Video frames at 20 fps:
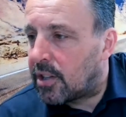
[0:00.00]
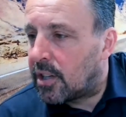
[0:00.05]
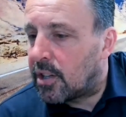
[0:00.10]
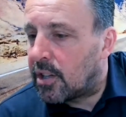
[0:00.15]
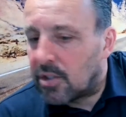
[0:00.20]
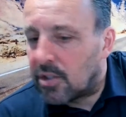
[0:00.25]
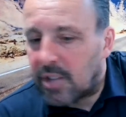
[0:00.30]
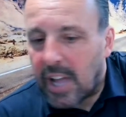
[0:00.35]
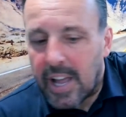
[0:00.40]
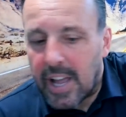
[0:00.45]

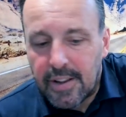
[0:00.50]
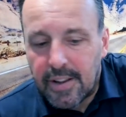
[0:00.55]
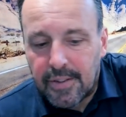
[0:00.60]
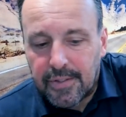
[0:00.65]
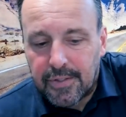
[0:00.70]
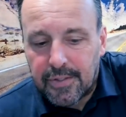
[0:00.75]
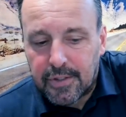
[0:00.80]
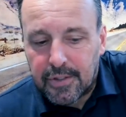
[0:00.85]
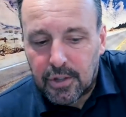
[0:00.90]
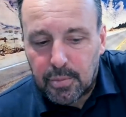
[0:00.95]
because Dave
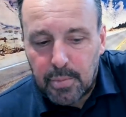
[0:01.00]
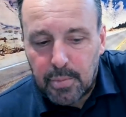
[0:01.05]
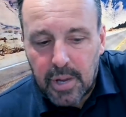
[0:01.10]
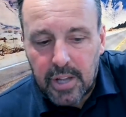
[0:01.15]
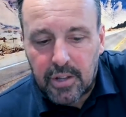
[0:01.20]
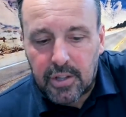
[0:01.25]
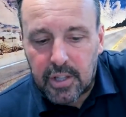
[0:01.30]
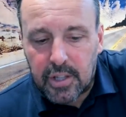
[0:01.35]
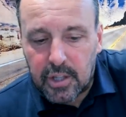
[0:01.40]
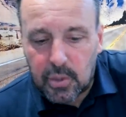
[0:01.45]

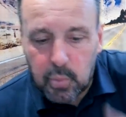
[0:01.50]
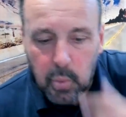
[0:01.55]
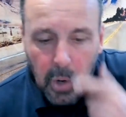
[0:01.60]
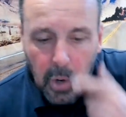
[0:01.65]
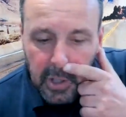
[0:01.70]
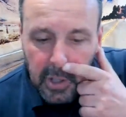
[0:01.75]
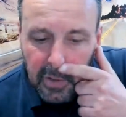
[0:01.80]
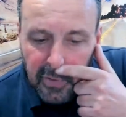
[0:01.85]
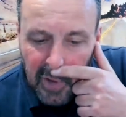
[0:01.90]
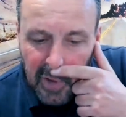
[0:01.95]
Smith is
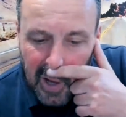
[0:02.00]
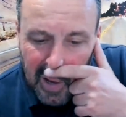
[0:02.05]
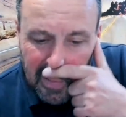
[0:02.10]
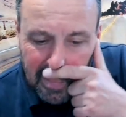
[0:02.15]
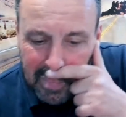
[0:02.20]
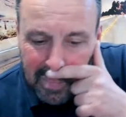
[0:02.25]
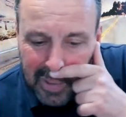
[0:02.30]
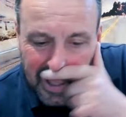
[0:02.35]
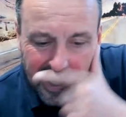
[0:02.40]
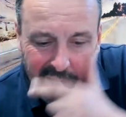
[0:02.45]
one of
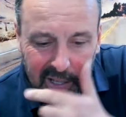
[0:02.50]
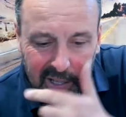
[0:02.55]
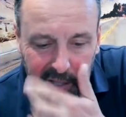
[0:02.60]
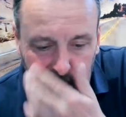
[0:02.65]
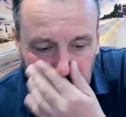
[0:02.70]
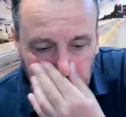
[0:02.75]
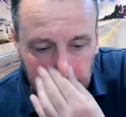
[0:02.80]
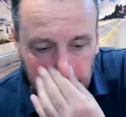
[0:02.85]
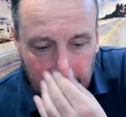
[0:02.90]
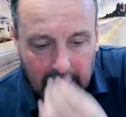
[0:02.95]
our biggest
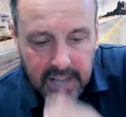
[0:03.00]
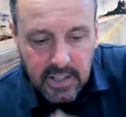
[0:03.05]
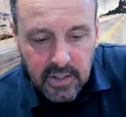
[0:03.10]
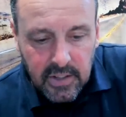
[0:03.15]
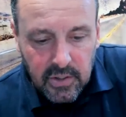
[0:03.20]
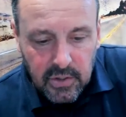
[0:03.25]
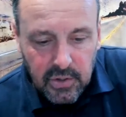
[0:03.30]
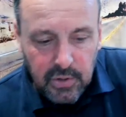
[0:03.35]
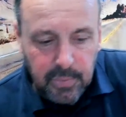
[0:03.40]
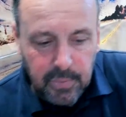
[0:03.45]

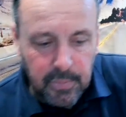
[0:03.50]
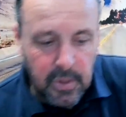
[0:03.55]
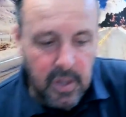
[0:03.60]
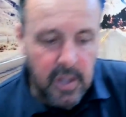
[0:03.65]
fans.